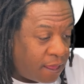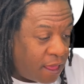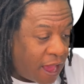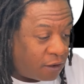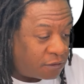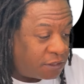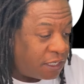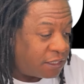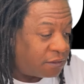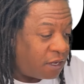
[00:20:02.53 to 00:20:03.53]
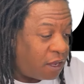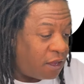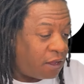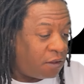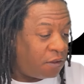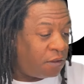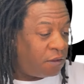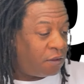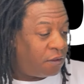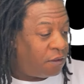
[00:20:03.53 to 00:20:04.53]
I don't see his,
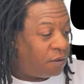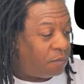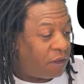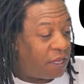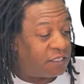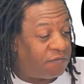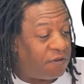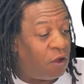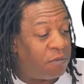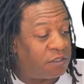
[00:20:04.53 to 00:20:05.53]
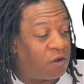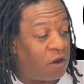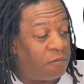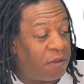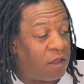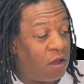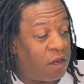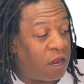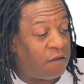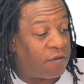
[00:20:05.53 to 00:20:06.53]
but his film is going to be on
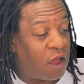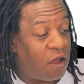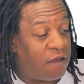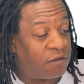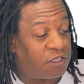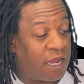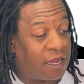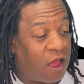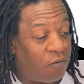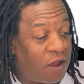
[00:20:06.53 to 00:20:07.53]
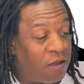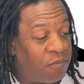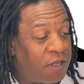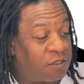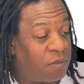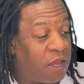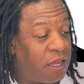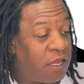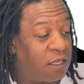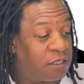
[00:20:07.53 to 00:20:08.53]
there. If y'all ever check out Ron Pitts, man,
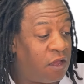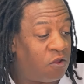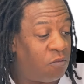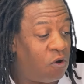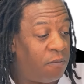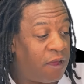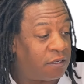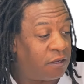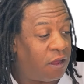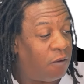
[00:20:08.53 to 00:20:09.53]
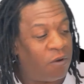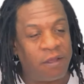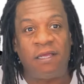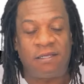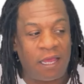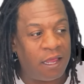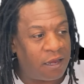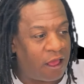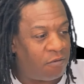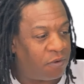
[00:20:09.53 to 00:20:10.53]
he can tell you more about the, well, he's dead
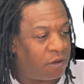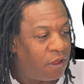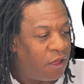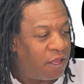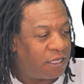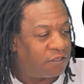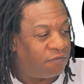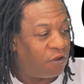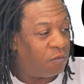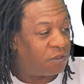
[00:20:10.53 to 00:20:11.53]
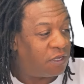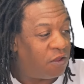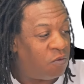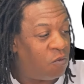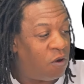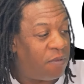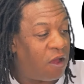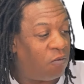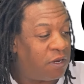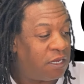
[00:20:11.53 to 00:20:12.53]
now, but his film will tell you more
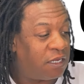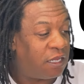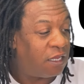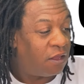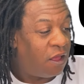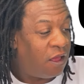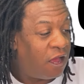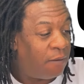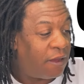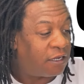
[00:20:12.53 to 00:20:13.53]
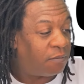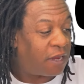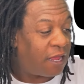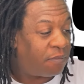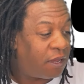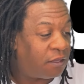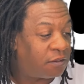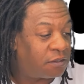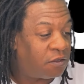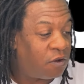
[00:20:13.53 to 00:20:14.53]
about what he did about the Black
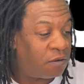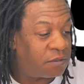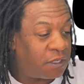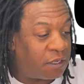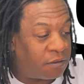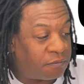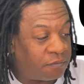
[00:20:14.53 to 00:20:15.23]
Panthers, you know what I'm saying?